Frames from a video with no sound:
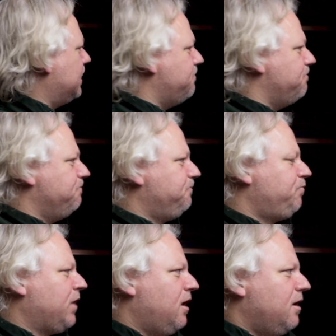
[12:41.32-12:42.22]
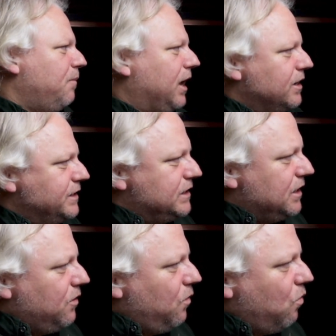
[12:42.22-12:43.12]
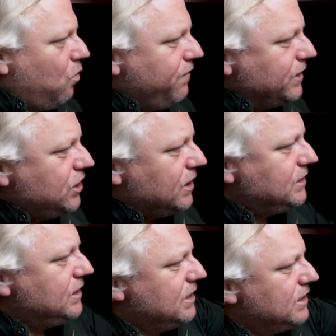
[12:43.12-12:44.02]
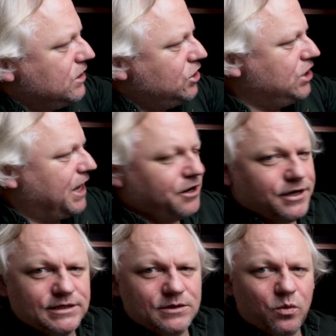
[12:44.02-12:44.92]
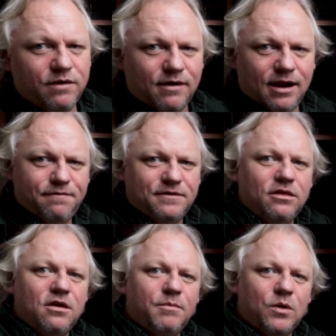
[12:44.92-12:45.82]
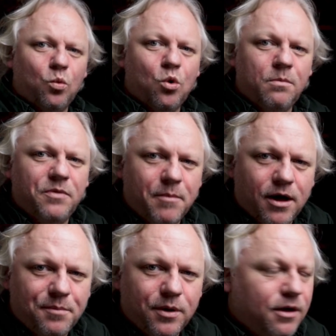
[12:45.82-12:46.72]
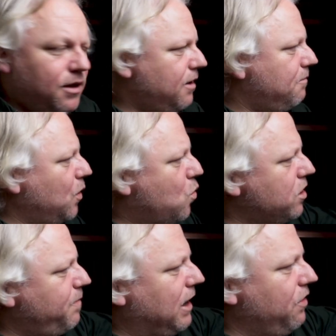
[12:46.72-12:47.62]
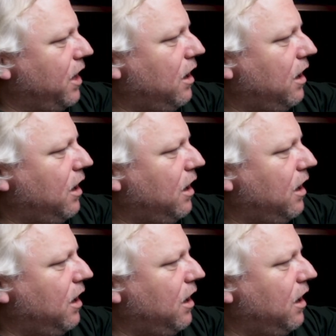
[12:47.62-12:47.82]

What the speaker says: done, because we've adjusted the shadows, we've lifted them and warmed them up, but what about the